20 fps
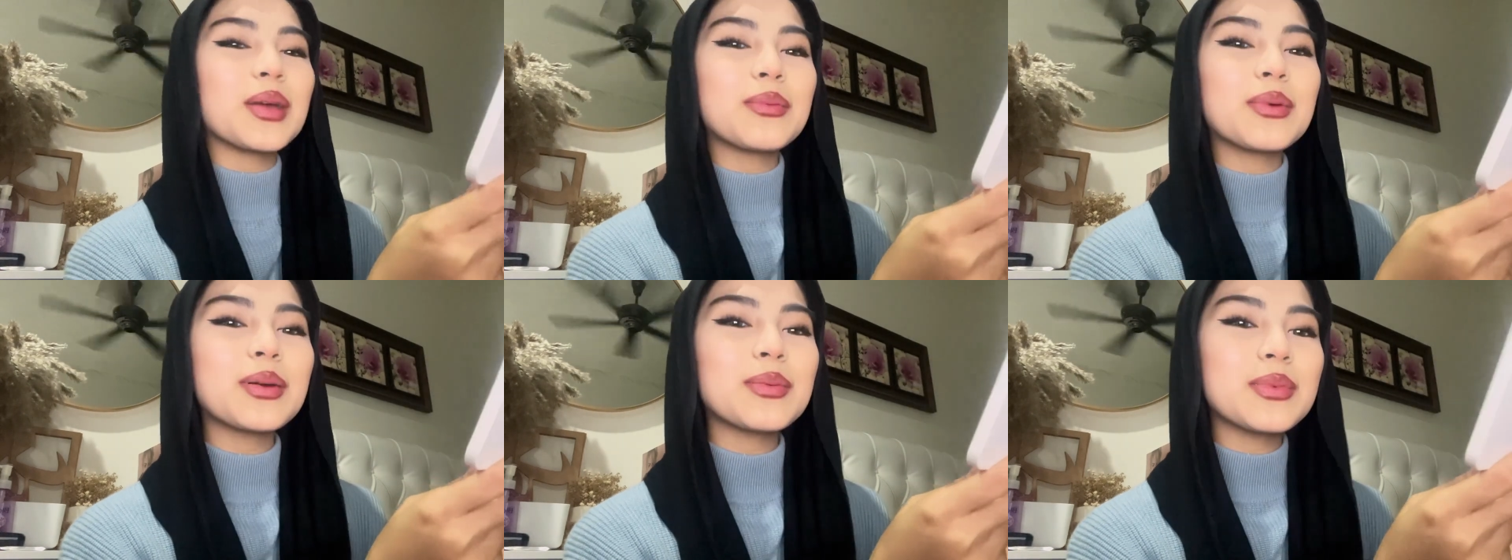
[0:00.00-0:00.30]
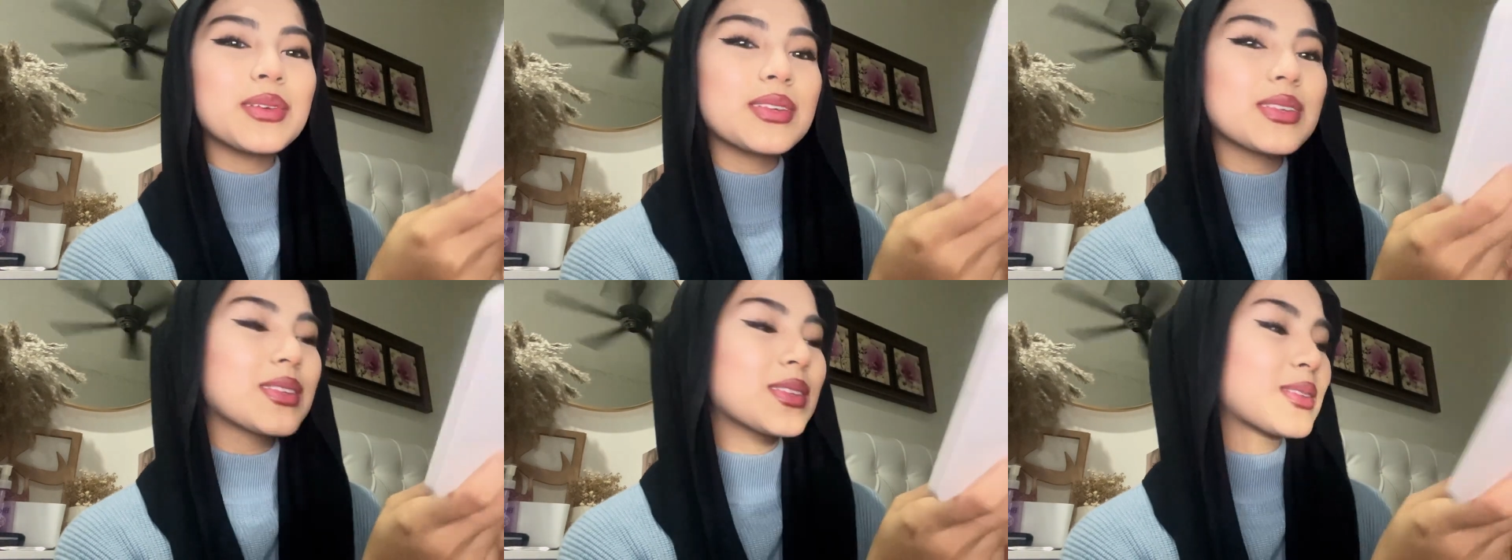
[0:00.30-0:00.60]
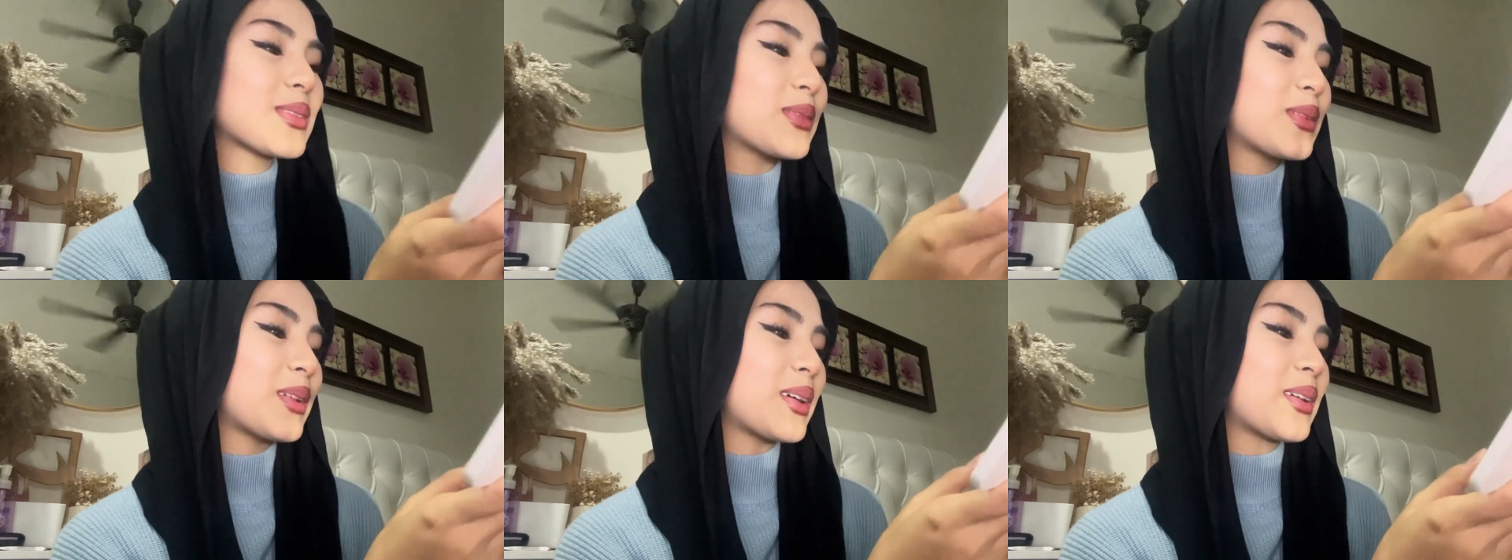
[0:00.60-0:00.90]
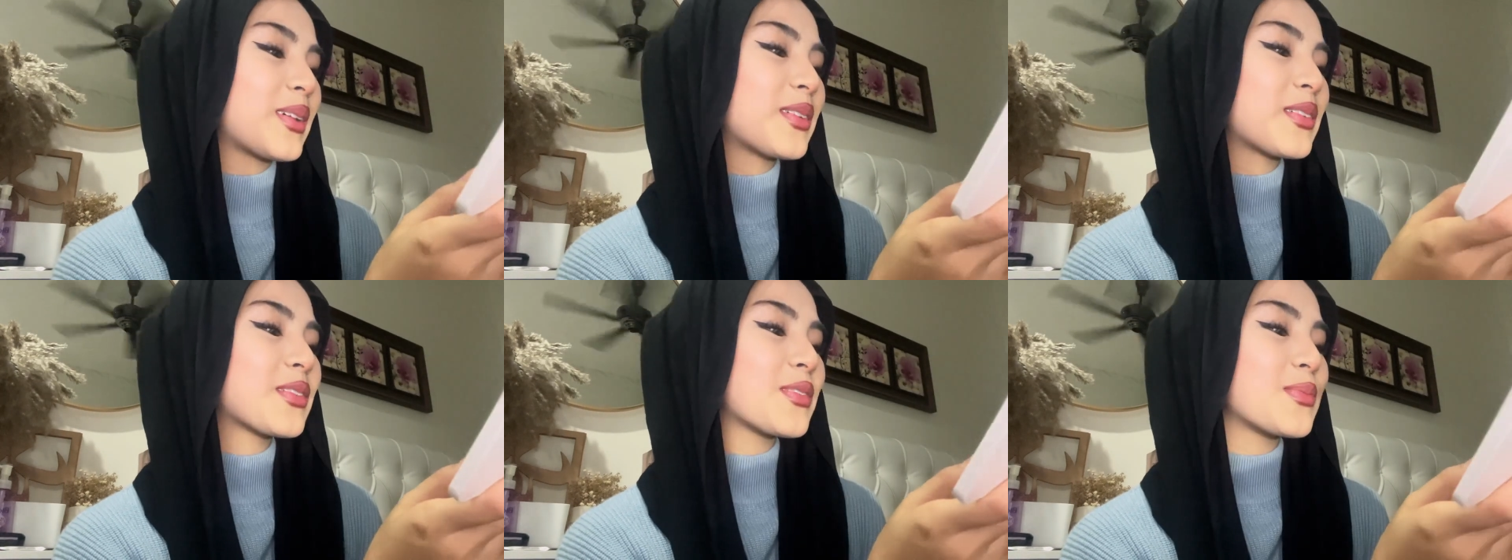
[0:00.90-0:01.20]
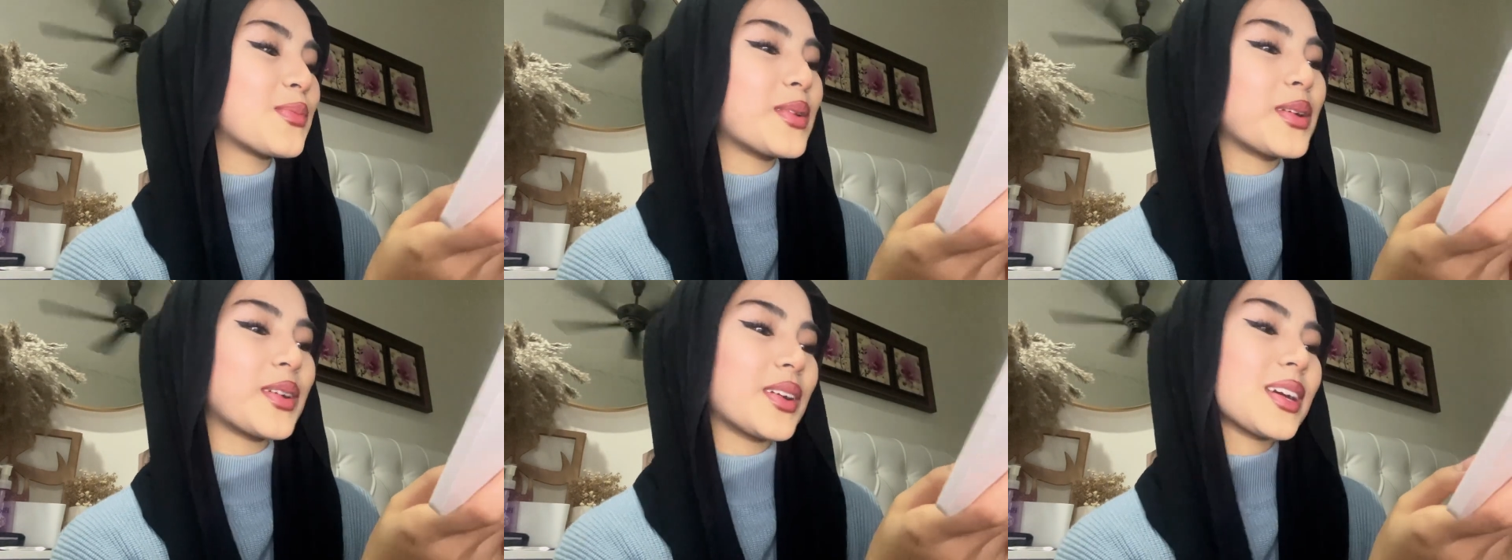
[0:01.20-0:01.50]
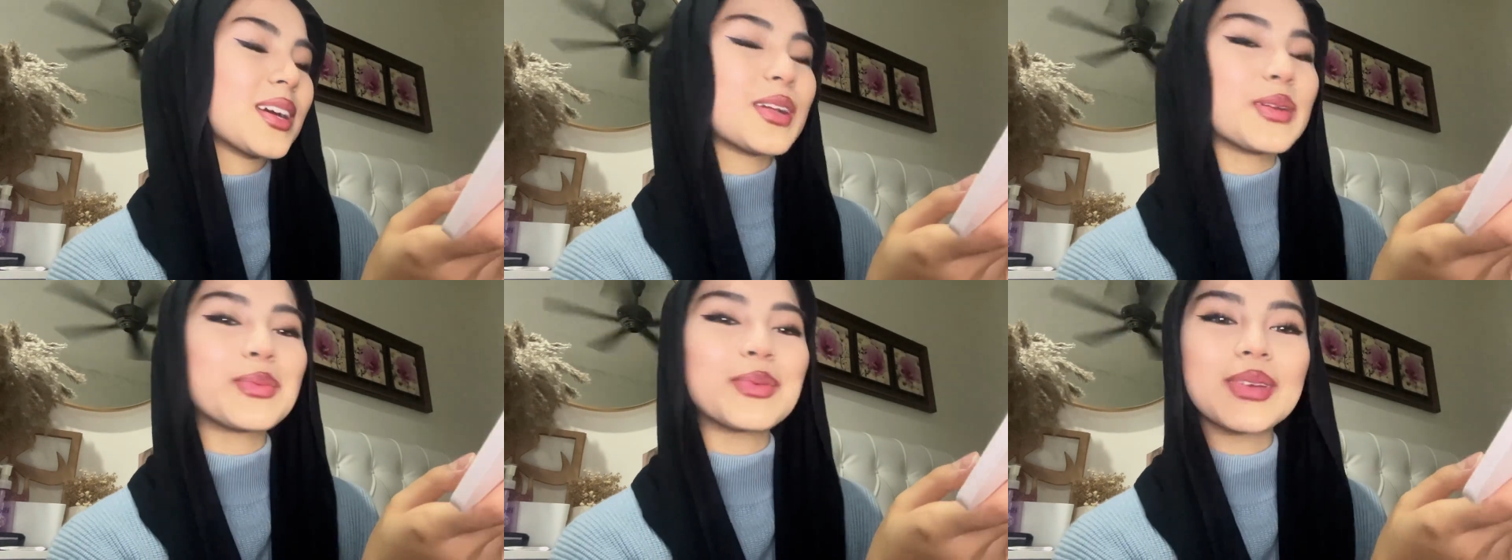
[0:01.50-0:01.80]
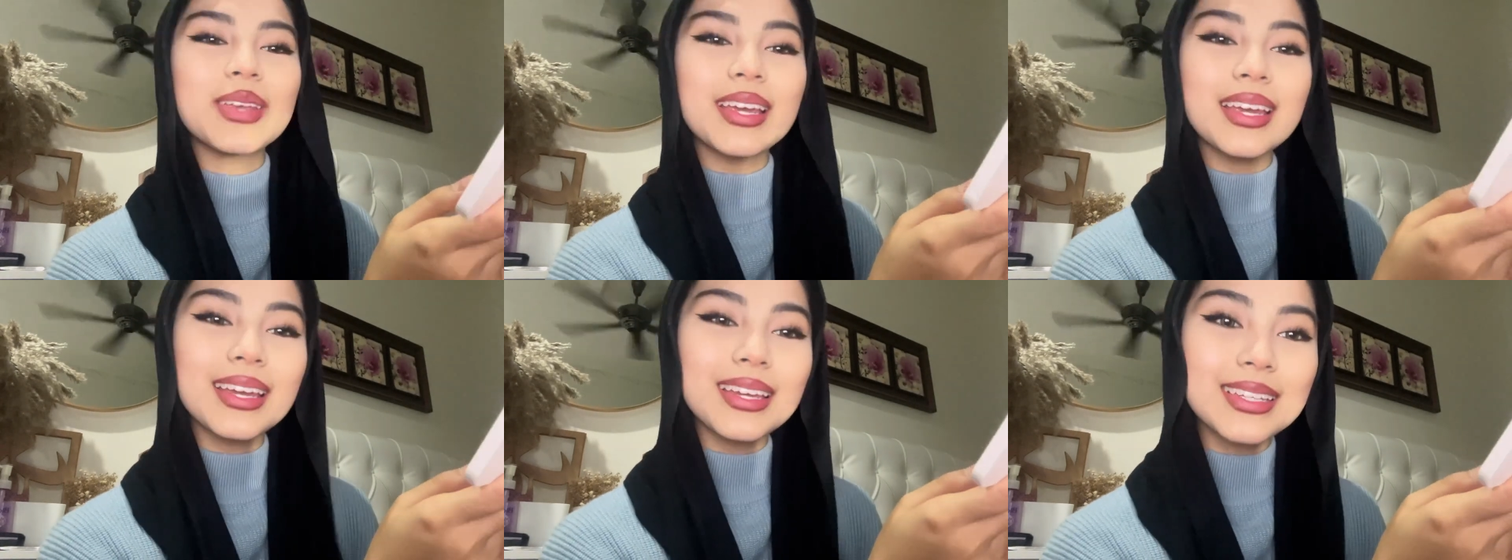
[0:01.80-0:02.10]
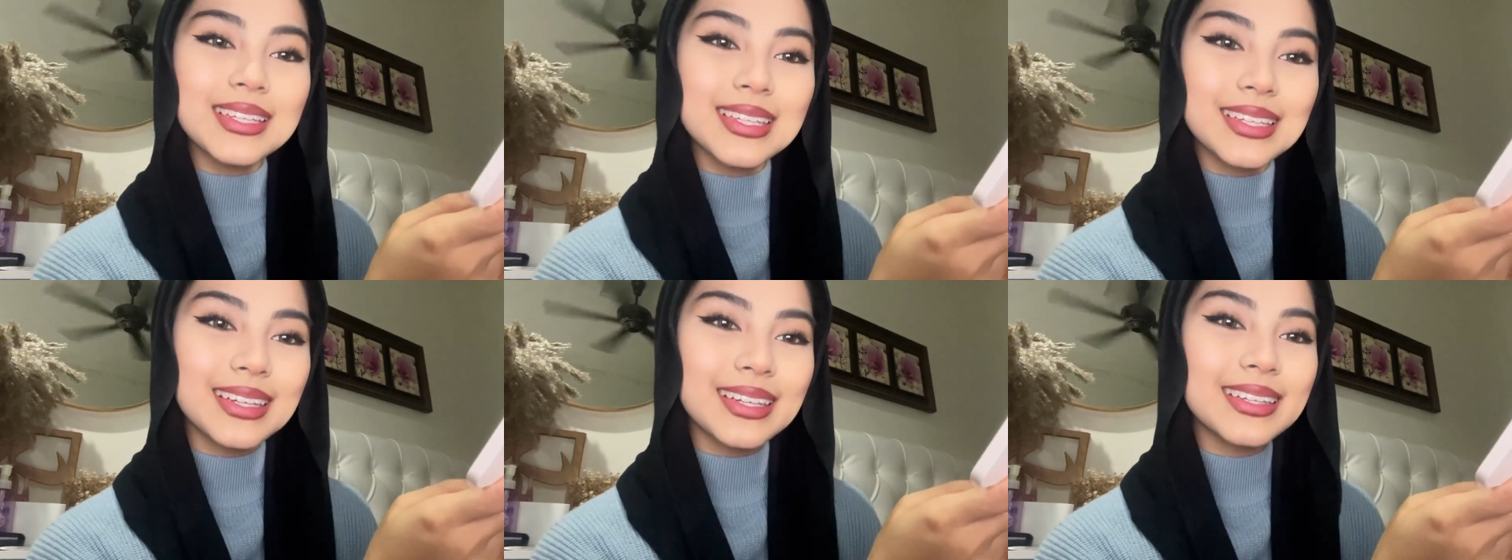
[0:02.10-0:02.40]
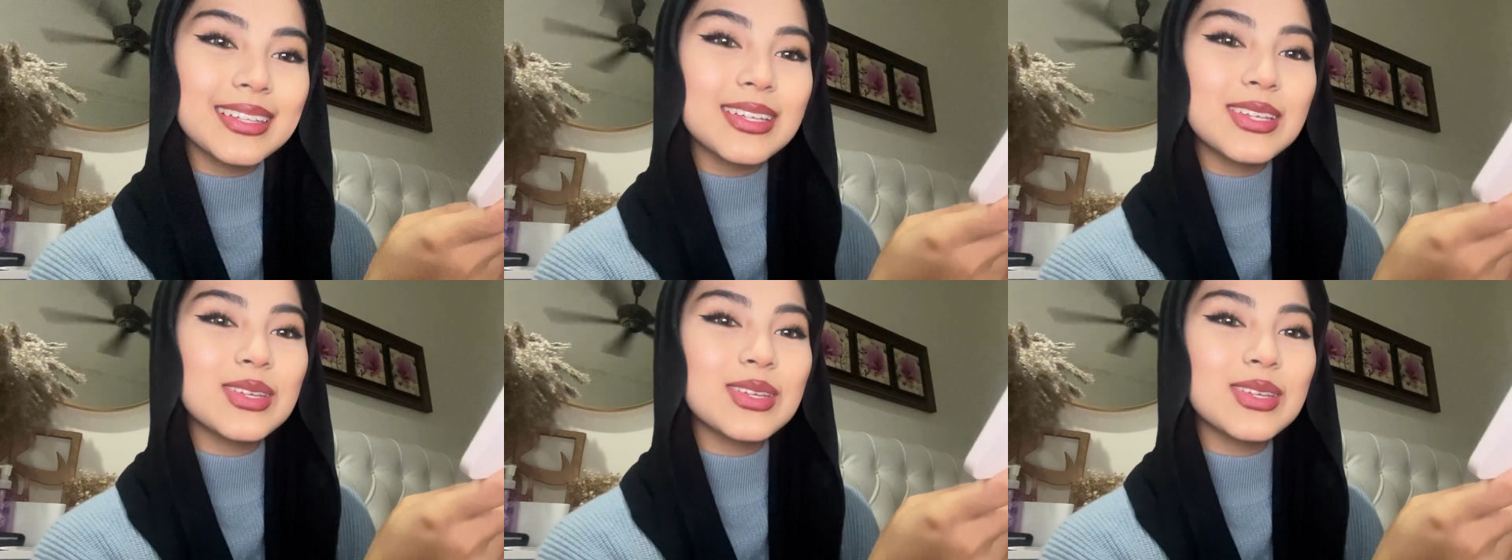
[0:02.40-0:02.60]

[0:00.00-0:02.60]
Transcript: mom is one of MEERACLE punya agent.